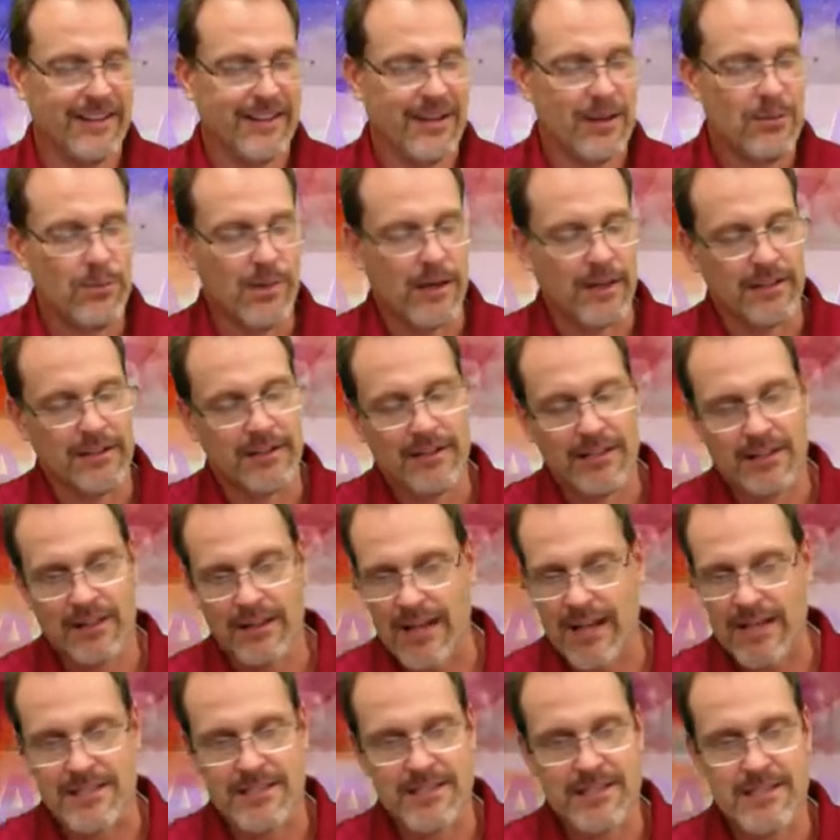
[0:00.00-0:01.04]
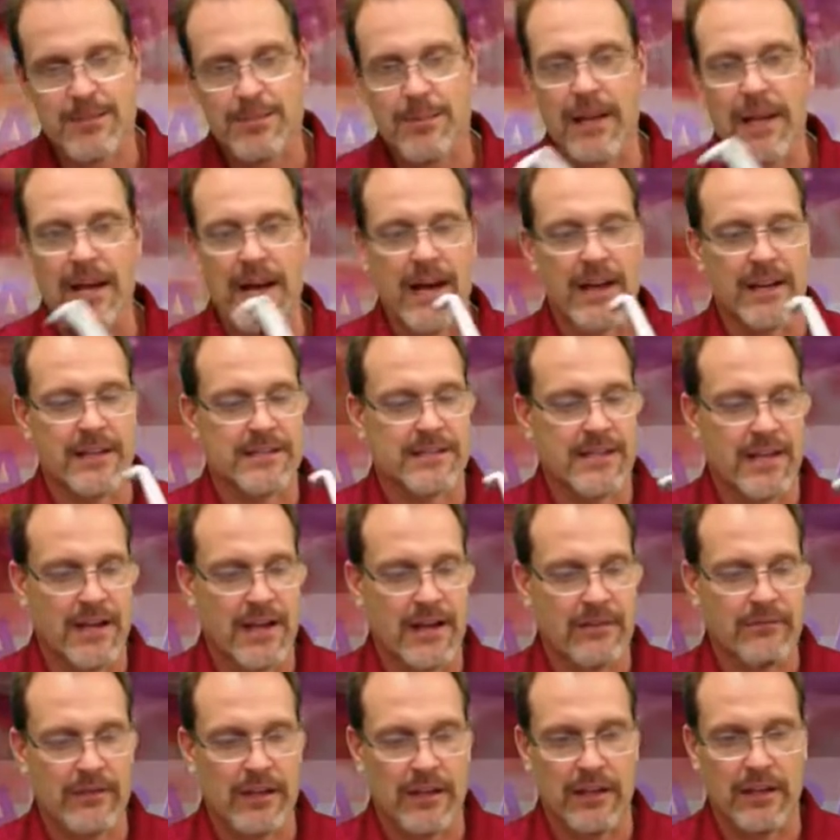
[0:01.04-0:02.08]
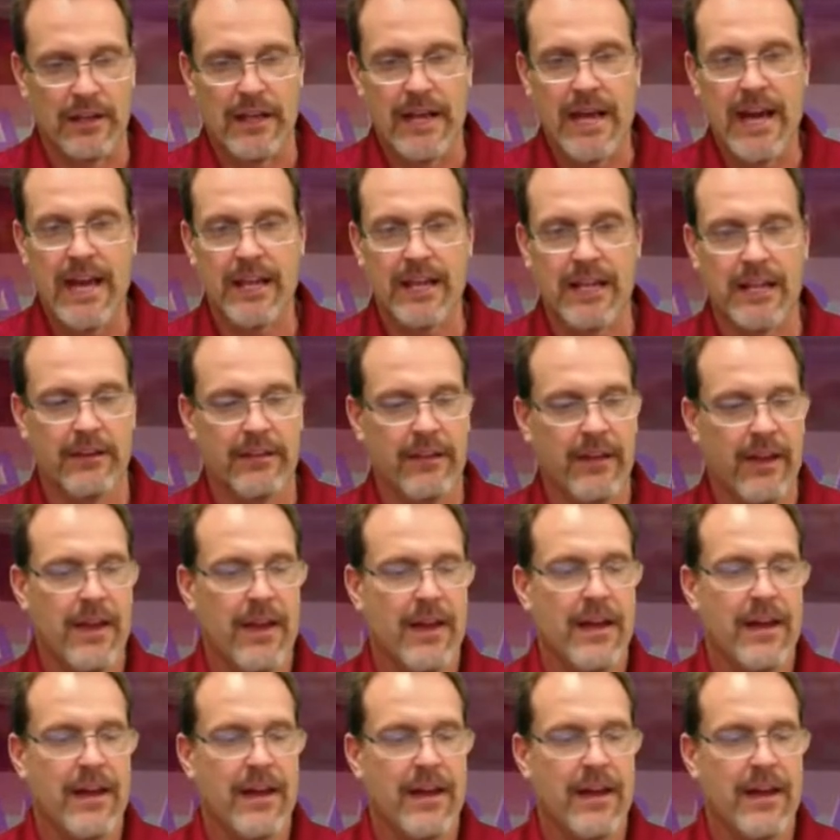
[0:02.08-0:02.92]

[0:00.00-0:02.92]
but guys, just be honest. I, I'm, I, you gotta get.